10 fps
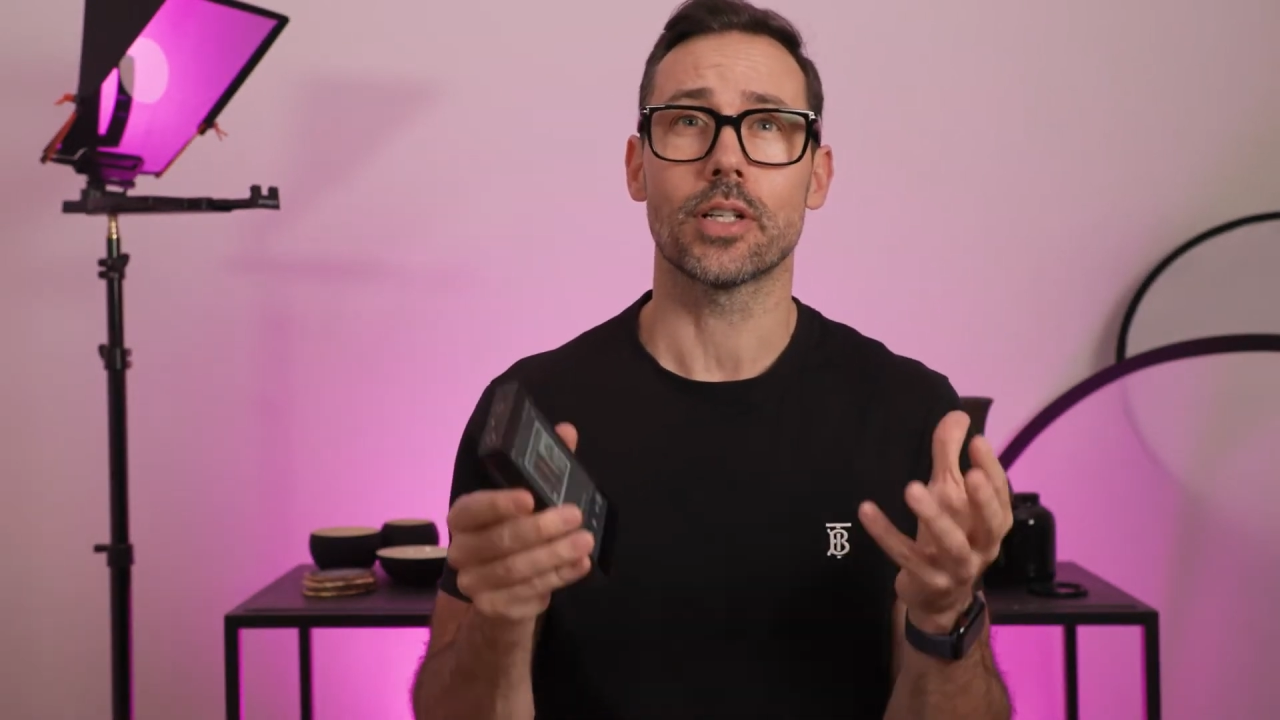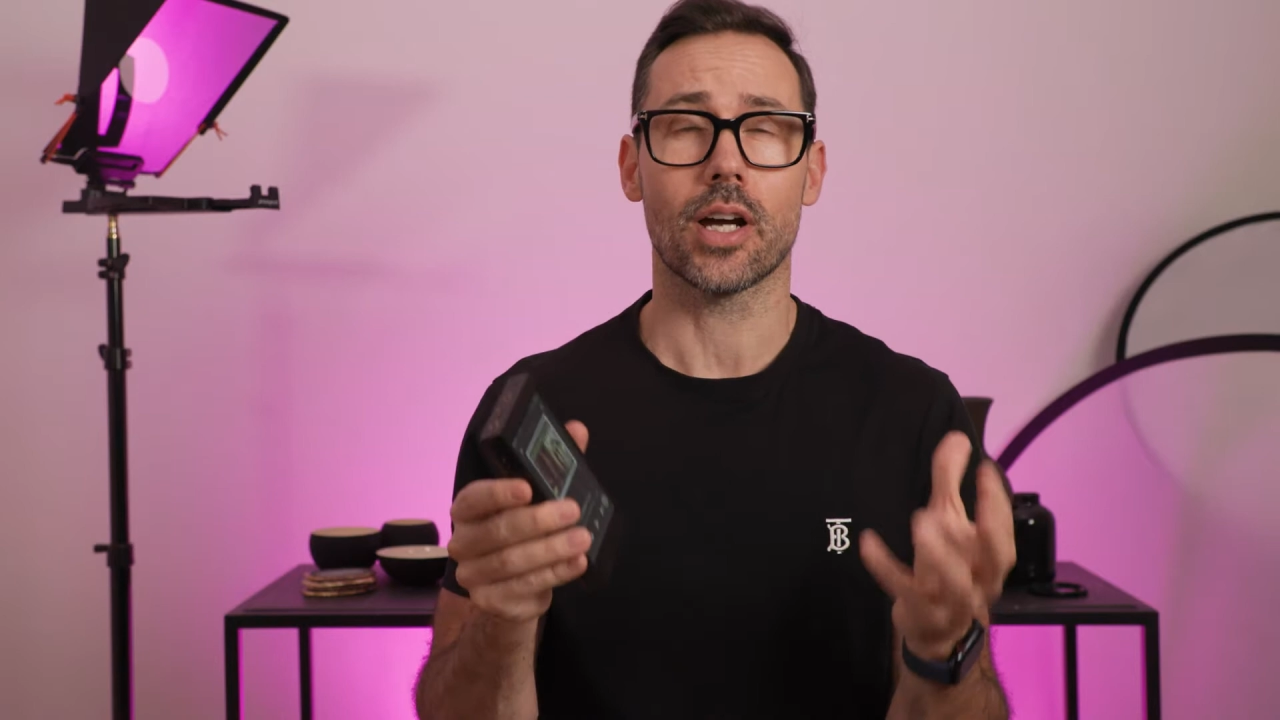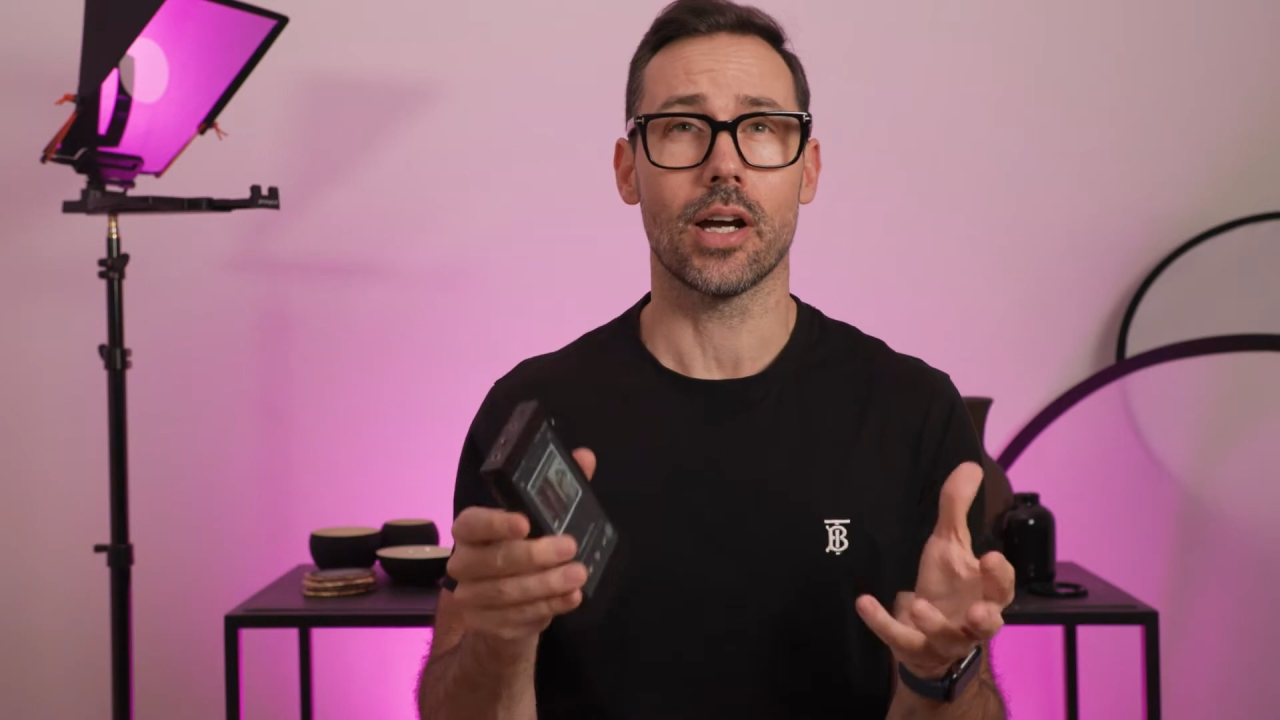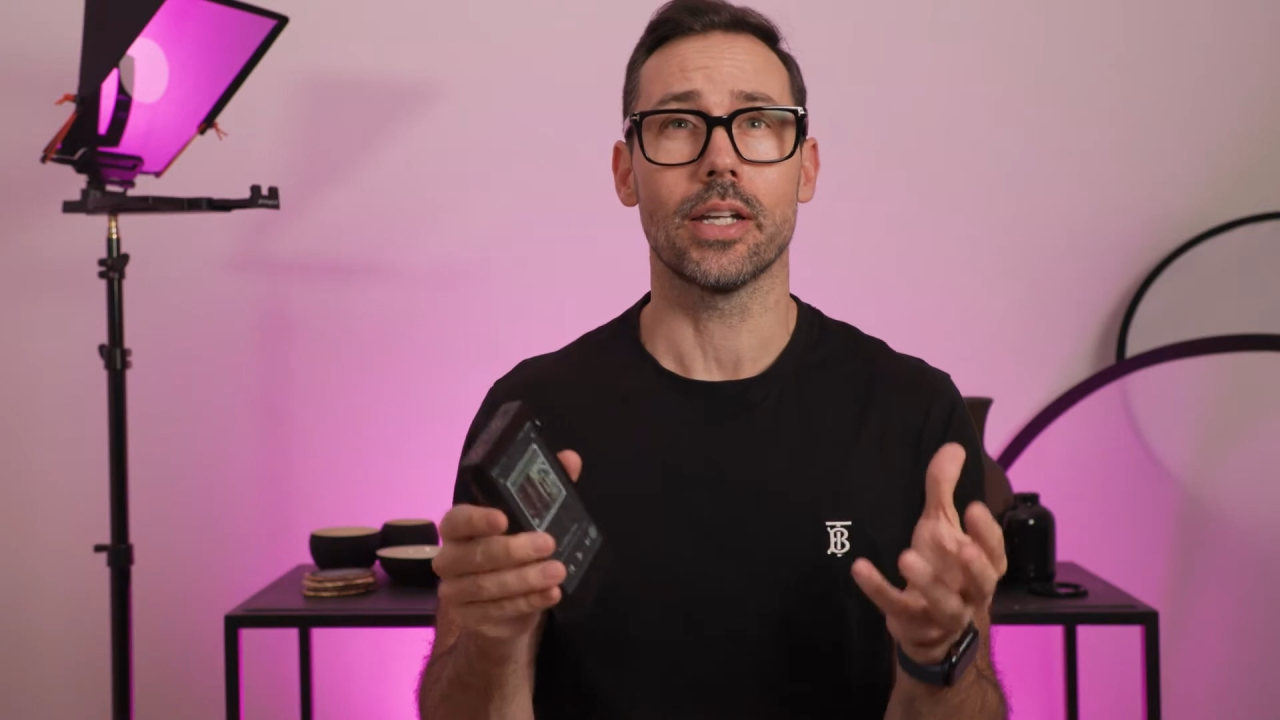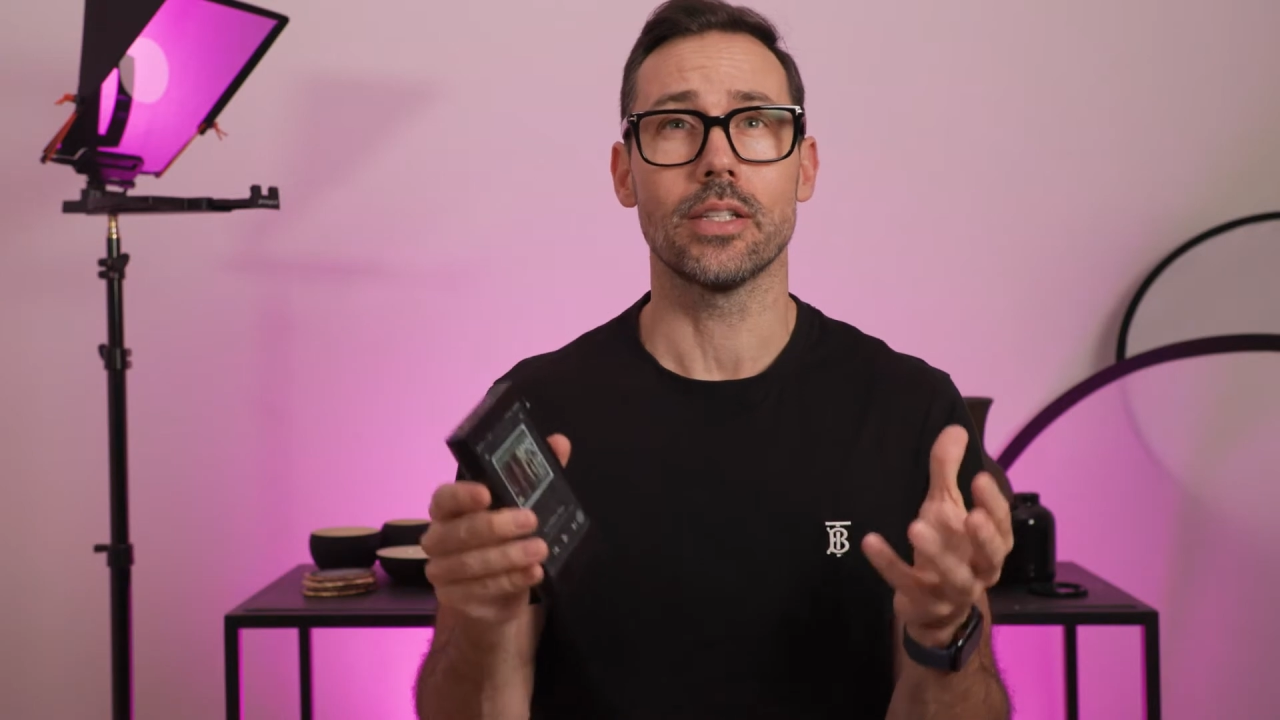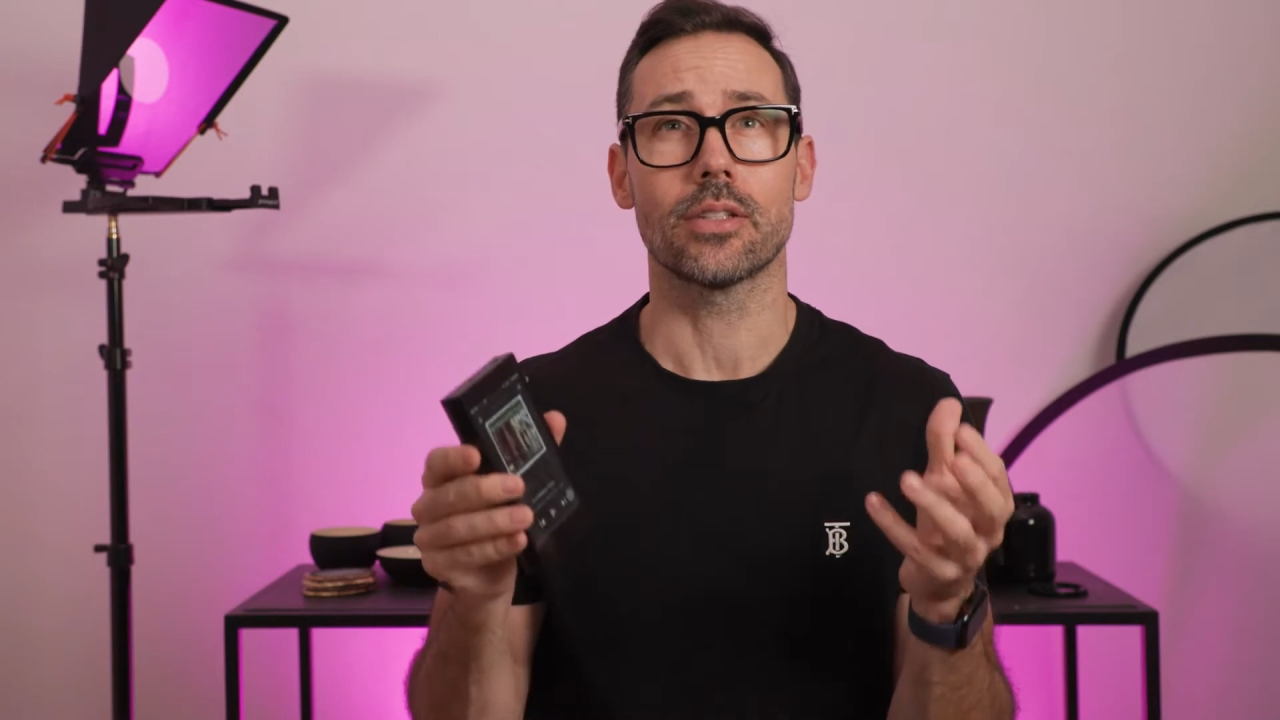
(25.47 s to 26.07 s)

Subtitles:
kinds